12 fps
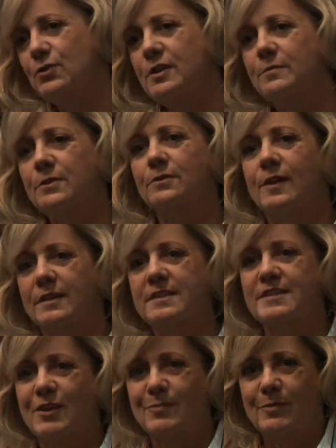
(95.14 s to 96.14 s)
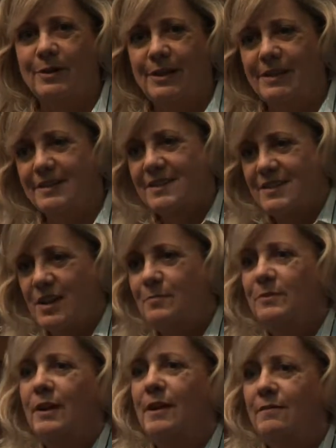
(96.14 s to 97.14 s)
treatment around somebody in
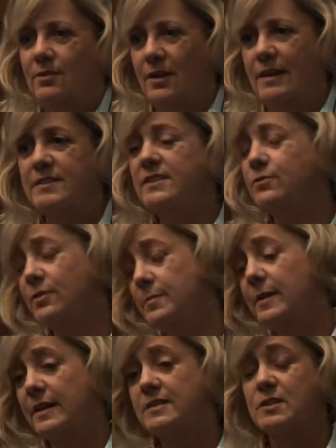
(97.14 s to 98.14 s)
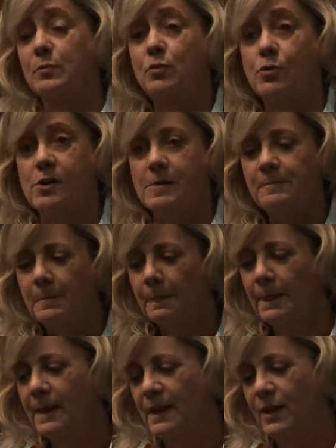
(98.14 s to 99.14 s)
some level, and treatment and support,
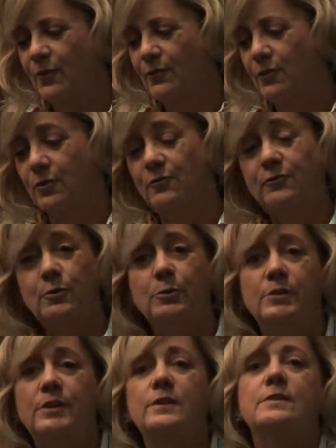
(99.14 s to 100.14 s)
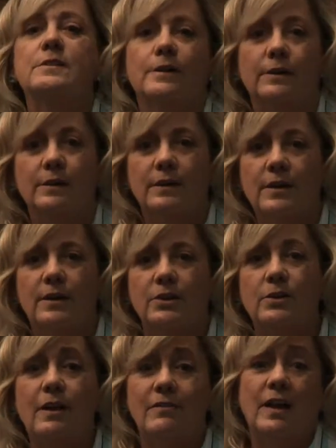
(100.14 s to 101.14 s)
for a full year,
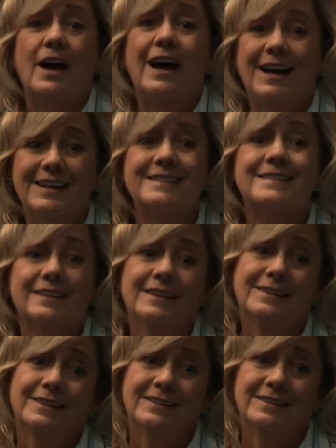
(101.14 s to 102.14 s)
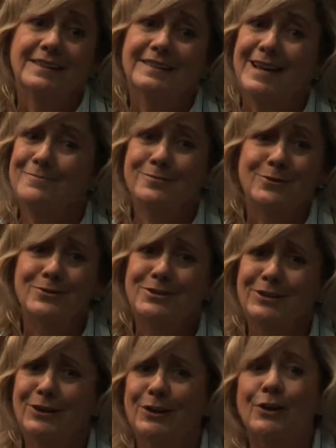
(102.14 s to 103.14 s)
you have the highest likelihood that that
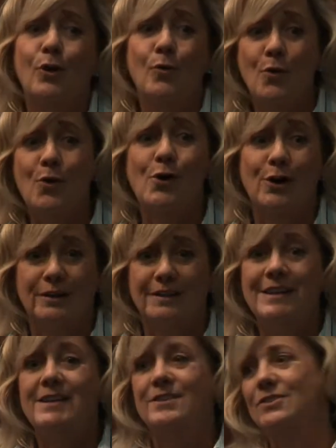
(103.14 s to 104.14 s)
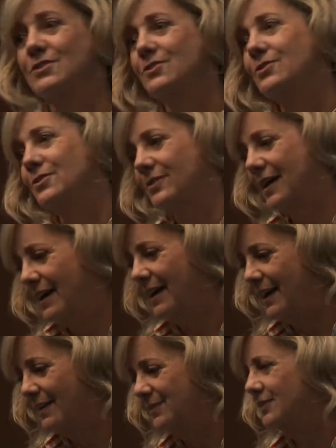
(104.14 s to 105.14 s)
person can go on to
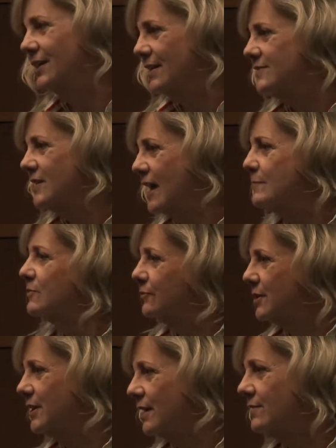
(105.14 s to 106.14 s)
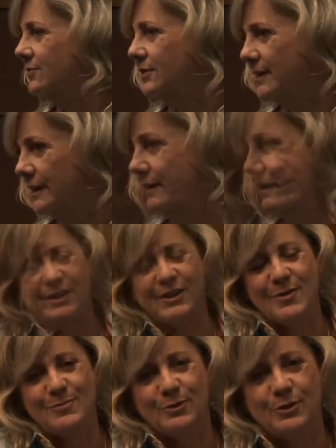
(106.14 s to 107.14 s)
have a lifetime of recovery. A
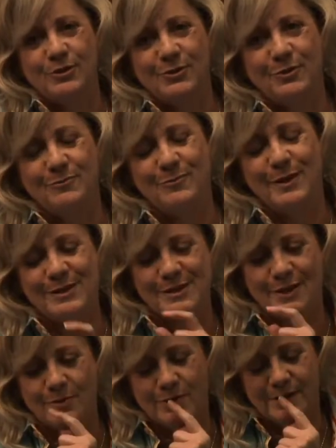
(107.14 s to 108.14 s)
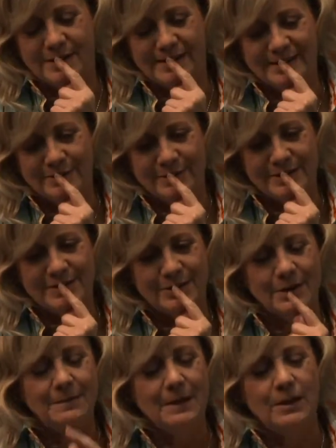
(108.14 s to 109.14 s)
couple of quick myths I want to
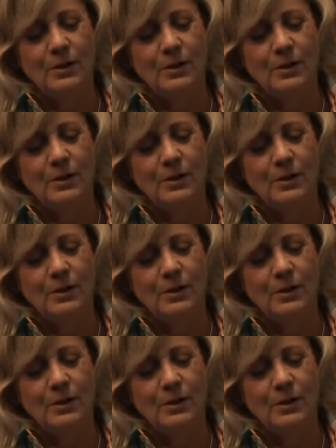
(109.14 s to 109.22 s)
do.